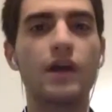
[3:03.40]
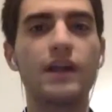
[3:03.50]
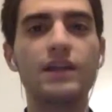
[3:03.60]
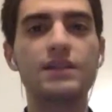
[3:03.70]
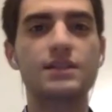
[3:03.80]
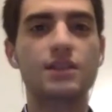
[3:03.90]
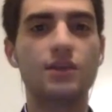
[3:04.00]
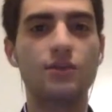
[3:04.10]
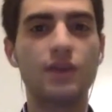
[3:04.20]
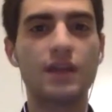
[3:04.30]
and this is a
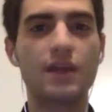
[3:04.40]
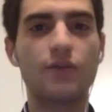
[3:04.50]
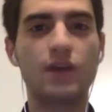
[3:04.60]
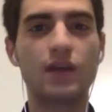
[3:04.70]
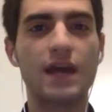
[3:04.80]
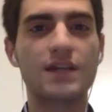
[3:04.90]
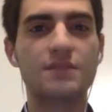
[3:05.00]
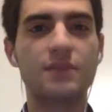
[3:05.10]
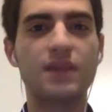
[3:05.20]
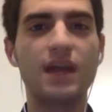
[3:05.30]
unit that really
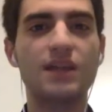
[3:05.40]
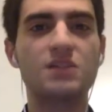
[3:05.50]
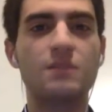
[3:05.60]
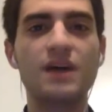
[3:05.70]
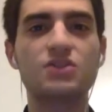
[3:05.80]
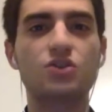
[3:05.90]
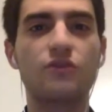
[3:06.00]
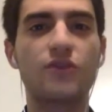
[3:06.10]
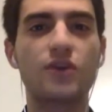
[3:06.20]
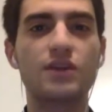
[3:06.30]
hasn't been at its best
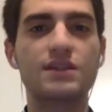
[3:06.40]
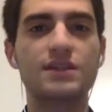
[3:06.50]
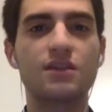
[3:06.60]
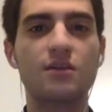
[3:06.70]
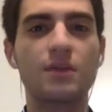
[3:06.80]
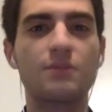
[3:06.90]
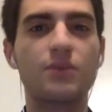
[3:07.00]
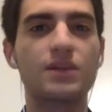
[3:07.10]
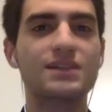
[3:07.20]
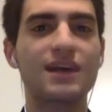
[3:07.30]
so far this year. I mean,
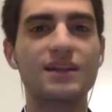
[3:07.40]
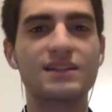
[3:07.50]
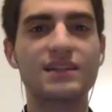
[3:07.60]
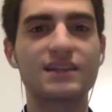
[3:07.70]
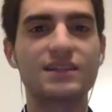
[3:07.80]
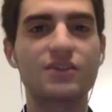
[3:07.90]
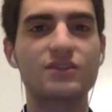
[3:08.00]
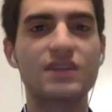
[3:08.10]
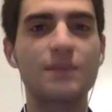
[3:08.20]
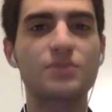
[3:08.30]
put aside the 6
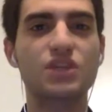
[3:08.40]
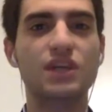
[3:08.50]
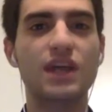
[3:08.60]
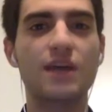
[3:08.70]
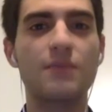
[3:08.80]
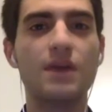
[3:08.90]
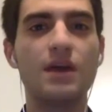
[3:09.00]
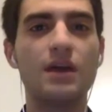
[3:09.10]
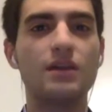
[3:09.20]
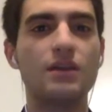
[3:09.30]
interception game,
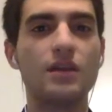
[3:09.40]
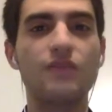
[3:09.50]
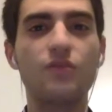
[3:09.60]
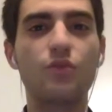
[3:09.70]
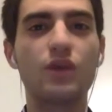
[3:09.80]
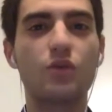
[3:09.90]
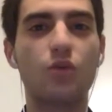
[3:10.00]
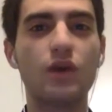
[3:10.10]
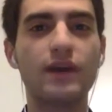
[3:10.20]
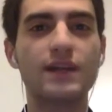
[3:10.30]
even week
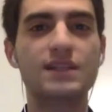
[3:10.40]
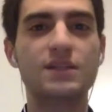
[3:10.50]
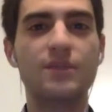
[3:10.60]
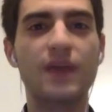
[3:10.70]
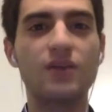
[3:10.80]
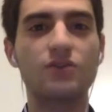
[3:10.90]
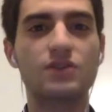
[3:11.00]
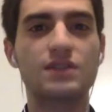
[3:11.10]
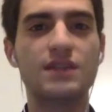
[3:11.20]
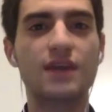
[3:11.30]
1 against the
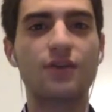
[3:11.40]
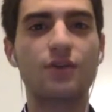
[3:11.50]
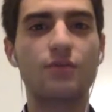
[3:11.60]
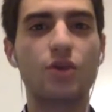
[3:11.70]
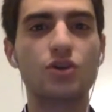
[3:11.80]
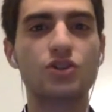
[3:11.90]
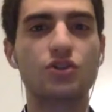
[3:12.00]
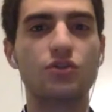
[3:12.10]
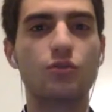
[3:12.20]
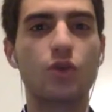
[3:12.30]
Bengals, Decker and
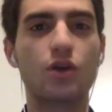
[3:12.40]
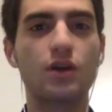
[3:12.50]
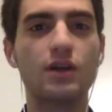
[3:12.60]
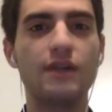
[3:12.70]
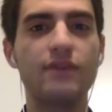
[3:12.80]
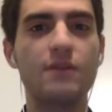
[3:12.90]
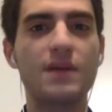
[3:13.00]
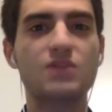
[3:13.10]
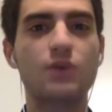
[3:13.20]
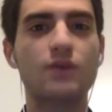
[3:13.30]
Marshall weren't even the
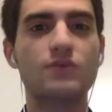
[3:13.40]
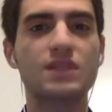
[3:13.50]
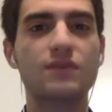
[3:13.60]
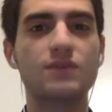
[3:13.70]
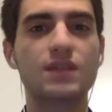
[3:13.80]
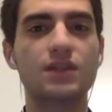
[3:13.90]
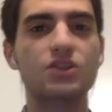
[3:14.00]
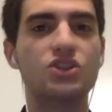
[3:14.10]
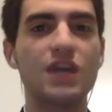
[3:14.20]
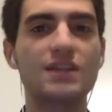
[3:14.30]
best wide receivers on
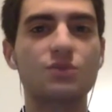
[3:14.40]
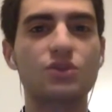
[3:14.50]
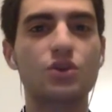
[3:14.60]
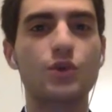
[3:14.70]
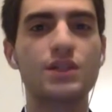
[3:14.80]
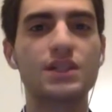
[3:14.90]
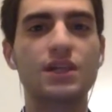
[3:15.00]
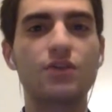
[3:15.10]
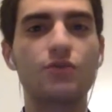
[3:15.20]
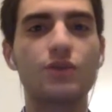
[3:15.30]
the Jets. It was Quincy
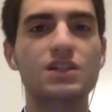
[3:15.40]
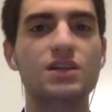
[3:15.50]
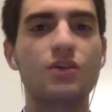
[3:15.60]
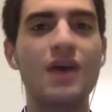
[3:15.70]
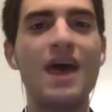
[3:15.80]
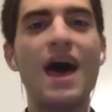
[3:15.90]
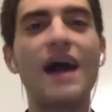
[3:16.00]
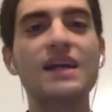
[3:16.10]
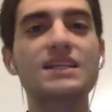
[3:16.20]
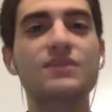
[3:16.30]
Enunwa. So
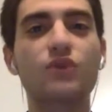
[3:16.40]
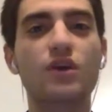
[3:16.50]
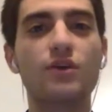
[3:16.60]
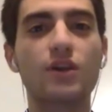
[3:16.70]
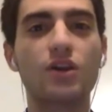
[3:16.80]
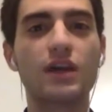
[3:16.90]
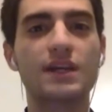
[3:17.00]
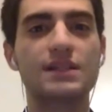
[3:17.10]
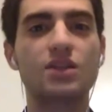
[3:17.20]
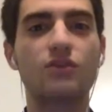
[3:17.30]
I guess if we're going to look
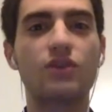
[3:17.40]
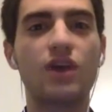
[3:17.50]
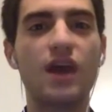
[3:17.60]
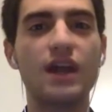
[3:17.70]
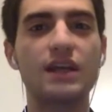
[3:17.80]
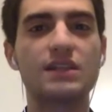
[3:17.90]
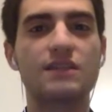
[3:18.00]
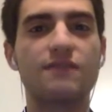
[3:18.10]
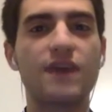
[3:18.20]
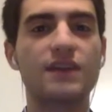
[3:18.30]
at a silver lining,
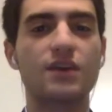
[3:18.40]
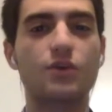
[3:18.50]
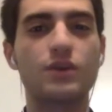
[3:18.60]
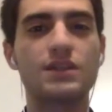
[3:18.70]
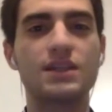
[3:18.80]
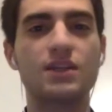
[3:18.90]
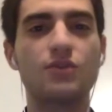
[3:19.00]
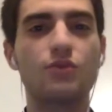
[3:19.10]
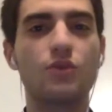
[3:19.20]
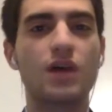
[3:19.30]
it's the fact that Quincy
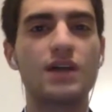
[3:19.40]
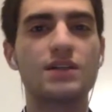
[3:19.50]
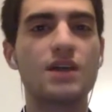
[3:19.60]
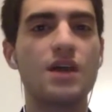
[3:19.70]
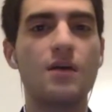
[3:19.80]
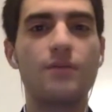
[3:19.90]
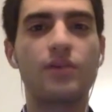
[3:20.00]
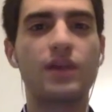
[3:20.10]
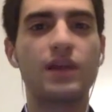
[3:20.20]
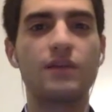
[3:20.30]
Enunwa has
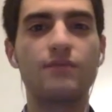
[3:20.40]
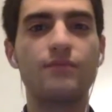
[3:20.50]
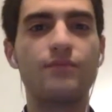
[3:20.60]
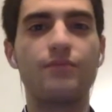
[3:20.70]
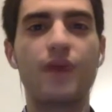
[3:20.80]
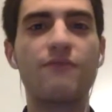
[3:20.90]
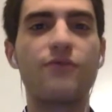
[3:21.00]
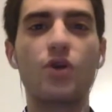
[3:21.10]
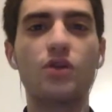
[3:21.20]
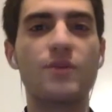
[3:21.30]
played
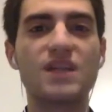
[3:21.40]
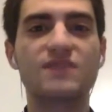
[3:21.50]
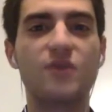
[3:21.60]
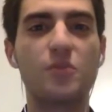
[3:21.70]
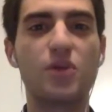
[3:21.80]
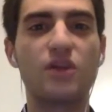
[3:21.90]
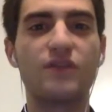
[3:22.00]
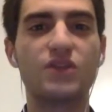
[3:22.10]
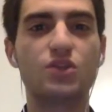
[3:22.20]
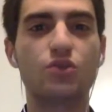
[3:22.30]
by far the best
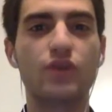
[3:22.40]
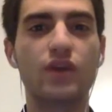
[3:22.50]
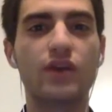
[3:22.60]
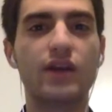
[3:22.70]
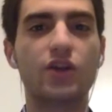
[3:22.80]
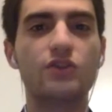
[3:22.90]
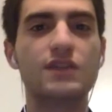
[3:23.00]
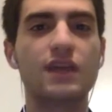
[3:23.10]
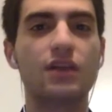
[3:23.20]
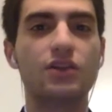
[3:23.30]
football of his career and
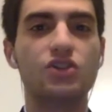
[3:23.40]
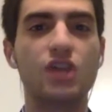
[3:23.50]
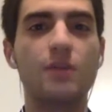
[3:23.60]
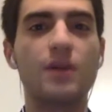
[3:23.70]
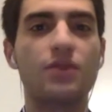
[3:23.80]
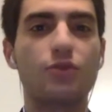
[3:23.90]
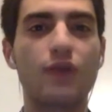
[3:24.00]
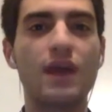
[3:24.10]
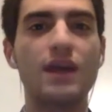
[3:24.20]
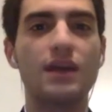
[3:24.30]
looks like a legitimate
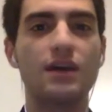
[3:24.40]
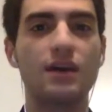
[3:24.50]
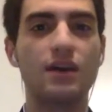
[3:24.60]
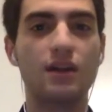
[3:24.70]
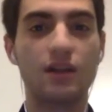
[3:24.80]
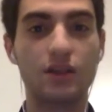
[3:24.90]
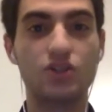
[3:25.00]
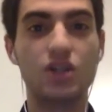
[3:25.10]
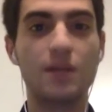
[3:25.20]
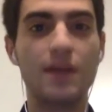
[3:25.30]
threat in a
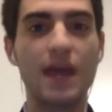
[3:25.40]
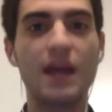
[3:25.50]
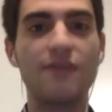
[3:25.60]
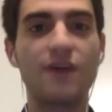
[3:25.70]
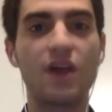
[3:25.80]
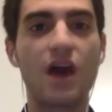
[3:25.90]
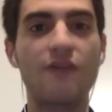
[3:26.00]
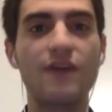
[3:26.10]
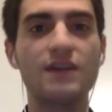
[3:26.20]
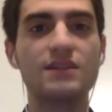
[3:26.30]
legitimate NFL
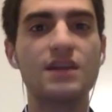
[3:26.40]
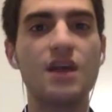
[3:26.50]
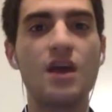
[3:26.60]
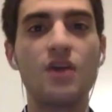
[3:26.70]
offense.